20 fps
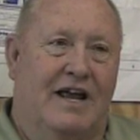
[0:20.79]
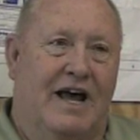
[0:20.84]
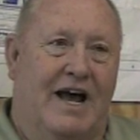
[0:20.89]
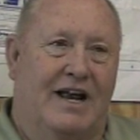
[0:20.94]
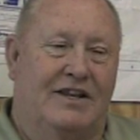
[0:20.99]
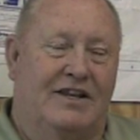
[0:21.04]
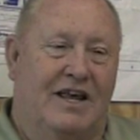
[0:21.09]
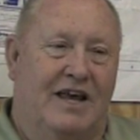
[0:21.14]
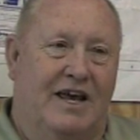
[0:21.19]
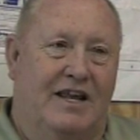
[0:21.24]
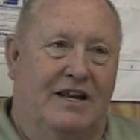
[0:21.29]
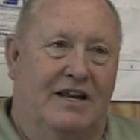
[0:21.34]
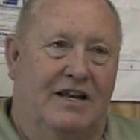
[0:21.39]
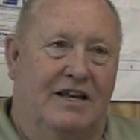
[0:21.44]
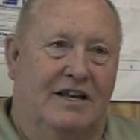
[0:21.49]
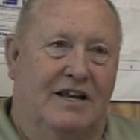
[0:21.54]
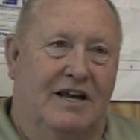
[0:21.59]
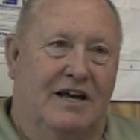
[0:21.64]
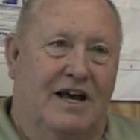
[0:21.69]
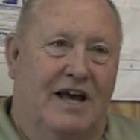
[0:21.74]

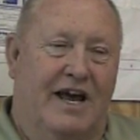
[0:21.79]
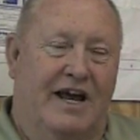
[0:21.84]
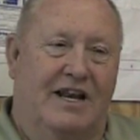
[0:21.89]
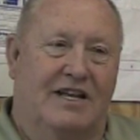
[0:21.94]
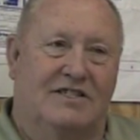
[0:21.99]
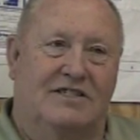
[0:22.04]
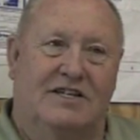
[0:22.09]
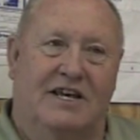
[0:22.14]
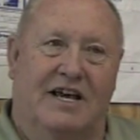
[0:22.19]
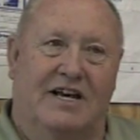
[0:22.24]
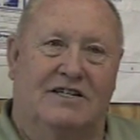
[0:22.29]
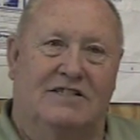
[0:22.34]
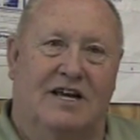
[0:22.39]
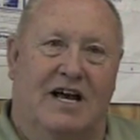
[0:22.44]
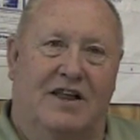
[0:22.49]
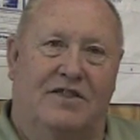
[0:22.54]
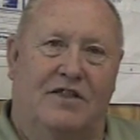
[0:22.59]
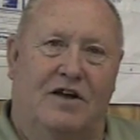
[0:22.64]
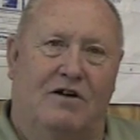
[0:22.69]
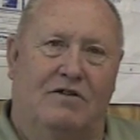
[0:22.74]
1986,
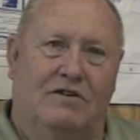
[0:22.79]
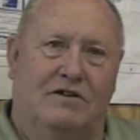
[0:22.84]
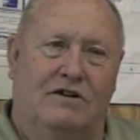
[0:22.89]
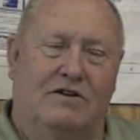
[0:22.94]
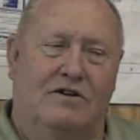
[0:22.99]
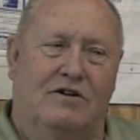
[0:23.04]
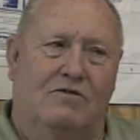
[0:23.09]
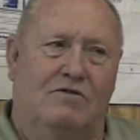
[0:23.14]
I thought,